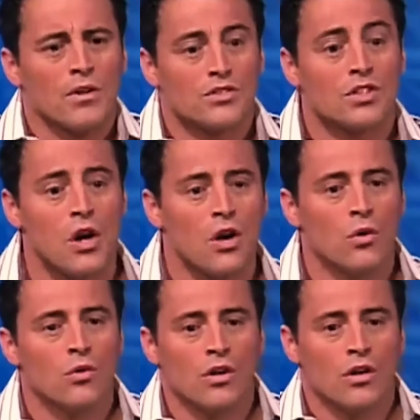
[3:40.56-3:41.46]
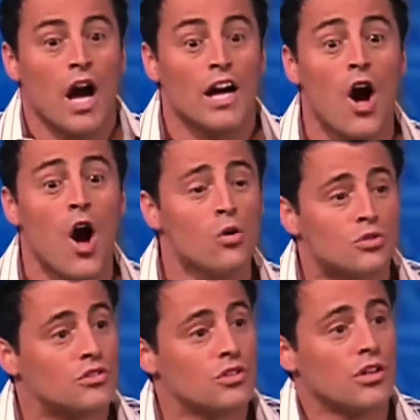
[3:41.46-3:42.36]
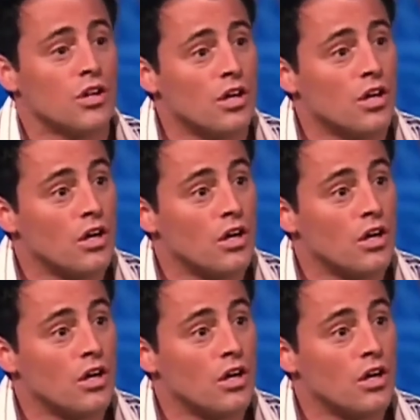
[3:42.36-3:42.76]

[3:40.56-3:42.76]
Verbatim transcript: it's common to find items such as paper,